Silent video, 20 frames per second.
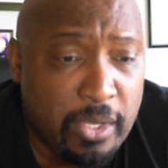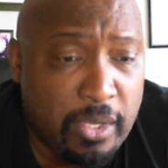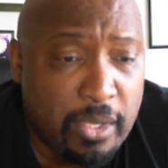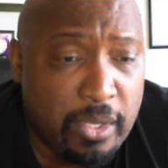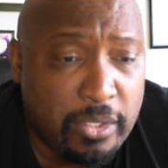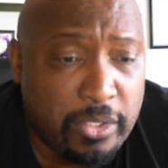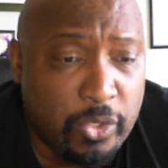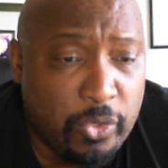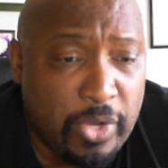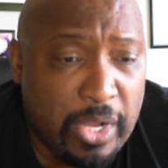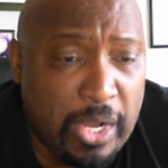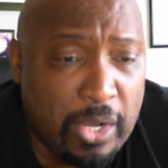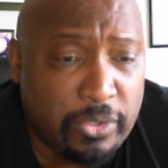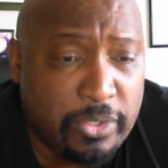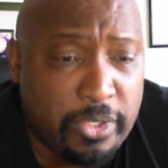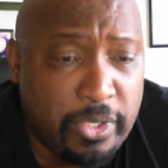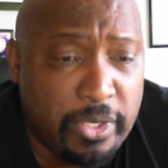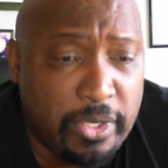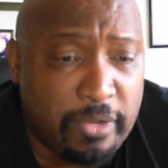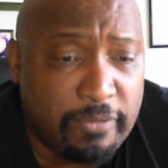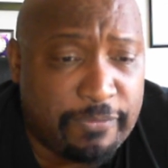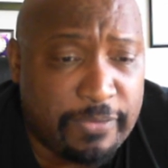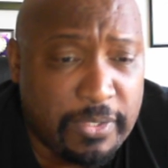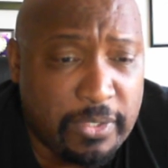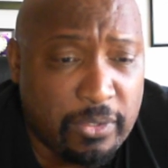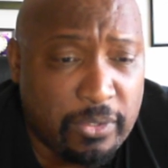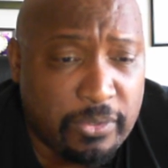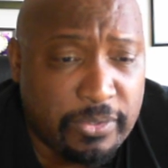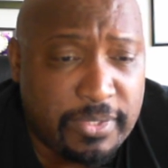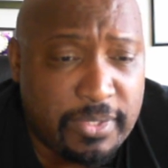You know how good it
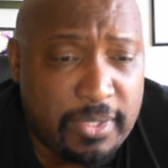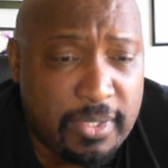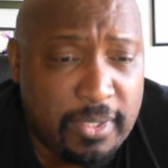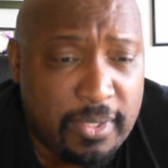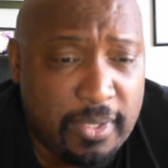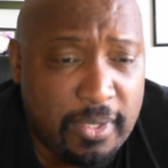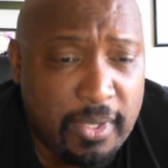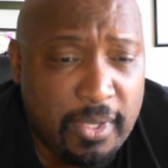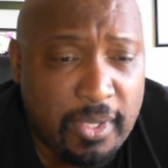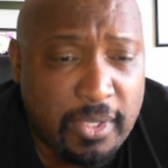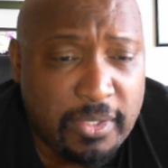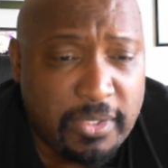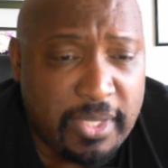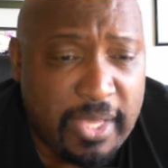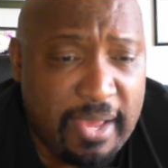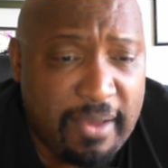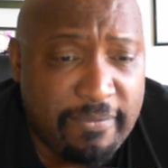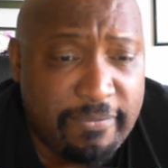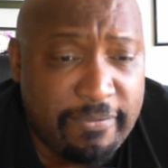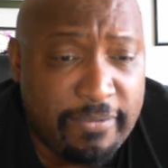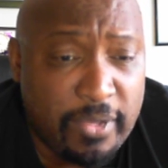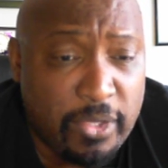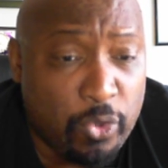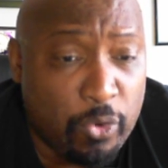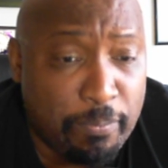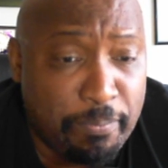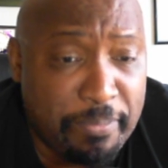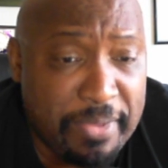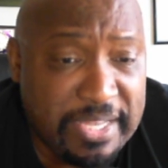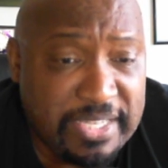feels to have your
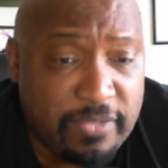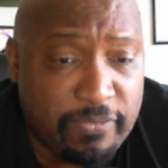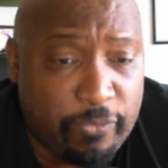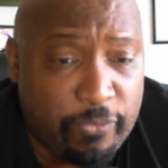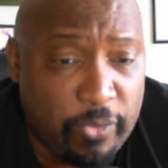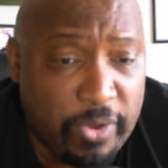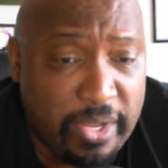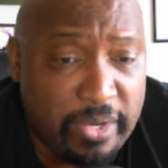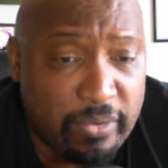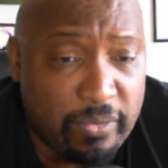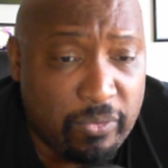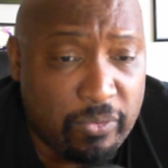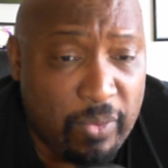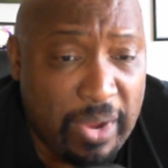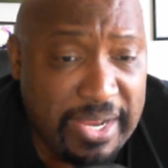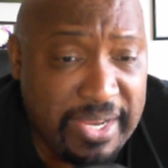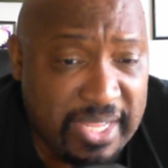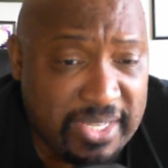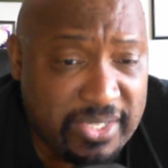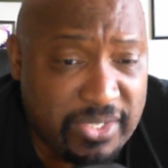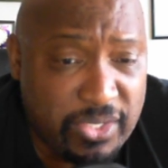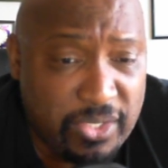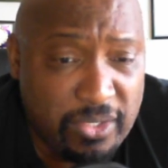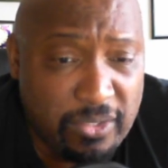best friend right next to you?